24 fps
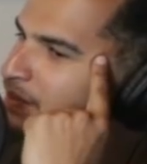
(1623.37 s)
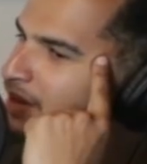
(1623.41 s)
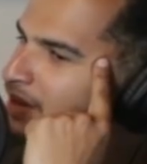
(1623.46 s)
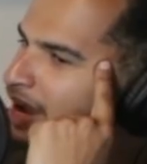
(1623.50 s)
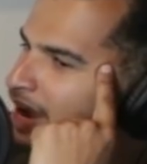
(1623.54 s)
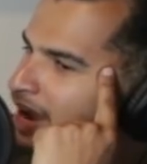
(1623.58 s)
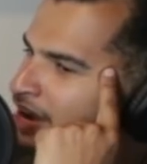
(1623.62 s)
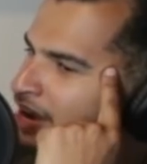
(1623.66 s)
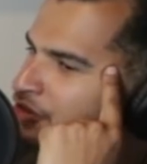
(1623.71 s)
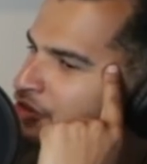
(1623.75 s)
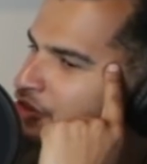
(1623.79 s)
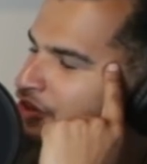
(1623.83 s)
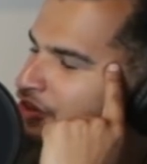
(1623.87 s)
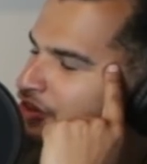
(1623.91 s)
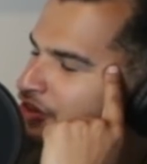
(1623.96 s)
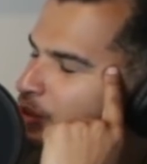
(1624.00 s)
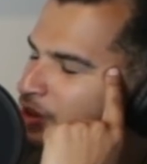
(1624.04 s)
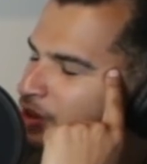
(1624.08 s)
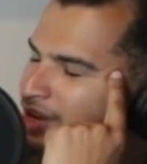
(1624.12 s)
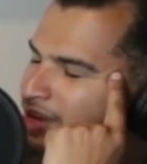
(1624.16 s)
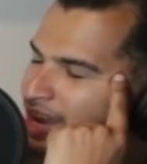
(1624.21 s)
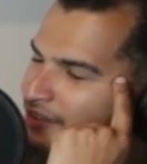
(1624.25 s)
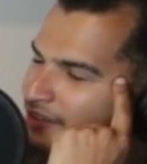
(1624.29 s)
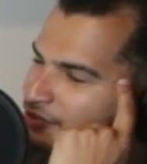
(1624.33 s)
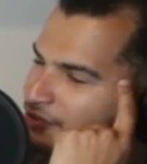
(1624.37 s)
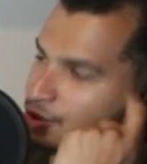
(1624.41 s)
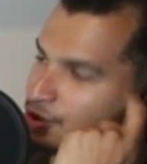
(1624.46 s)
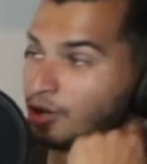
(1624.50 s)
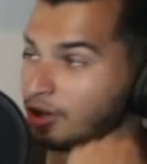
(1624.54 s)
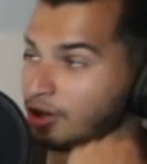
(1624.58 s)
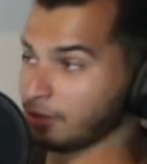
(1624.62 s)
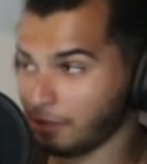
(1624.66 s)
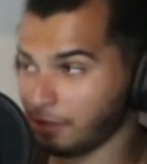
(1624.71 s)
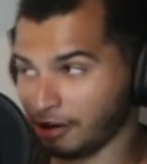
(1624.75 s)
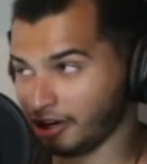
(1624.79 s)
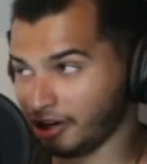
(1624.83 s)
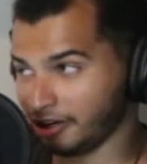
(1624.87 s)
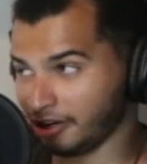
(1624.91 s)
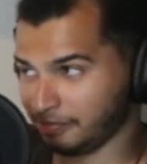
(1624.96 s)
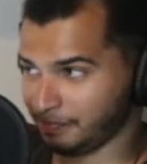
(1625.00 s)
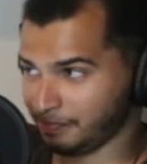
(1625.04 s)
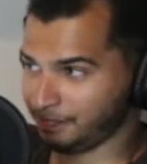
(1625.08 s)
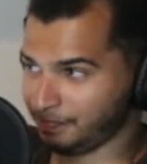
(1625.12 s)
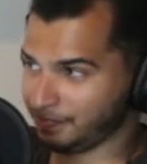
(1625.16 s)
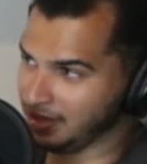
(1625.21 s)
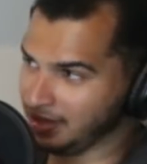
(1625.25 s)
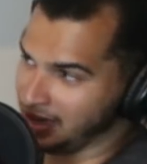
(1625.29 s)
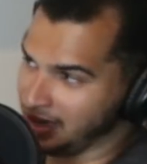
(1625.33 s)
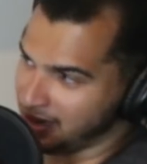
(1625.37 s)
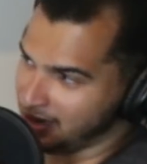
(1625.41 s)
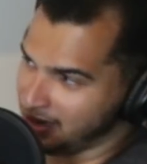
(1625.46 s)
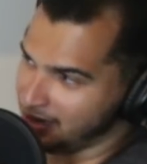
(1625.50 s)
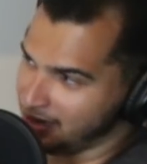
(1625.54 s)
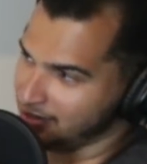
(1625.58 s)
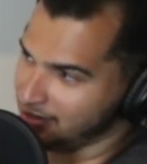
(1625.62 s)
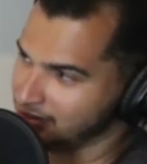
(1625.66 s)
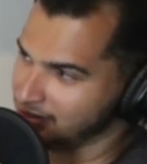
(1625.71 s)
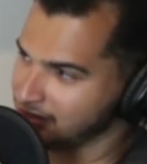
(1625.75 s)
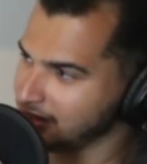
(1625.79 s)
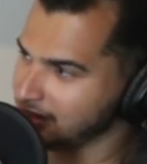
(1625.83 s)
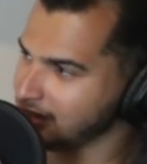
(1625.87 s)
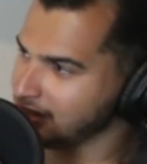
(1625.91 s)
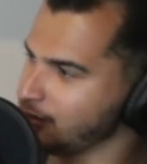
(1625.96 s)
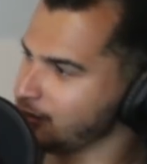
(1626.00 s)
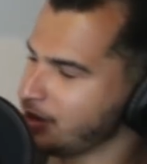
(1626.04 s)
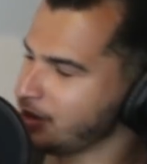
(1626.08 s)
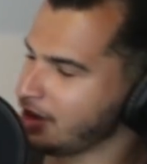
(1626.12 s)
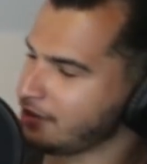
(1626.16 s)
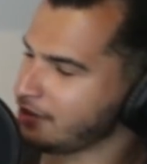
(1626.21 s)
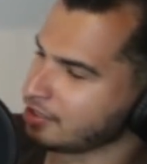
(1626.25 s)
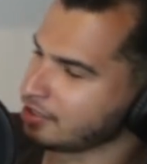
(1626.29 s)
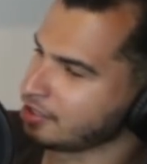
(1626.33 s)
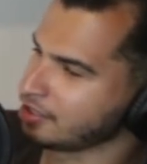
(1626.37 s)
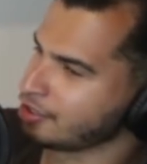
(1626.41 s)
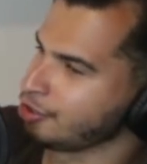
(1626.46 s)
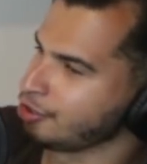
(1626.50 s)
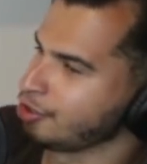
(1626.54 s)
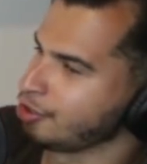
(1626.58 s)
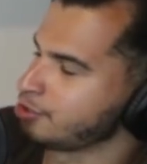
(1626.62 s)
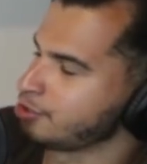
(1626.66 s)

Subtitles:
I think that we have to do our part, and we have to encourage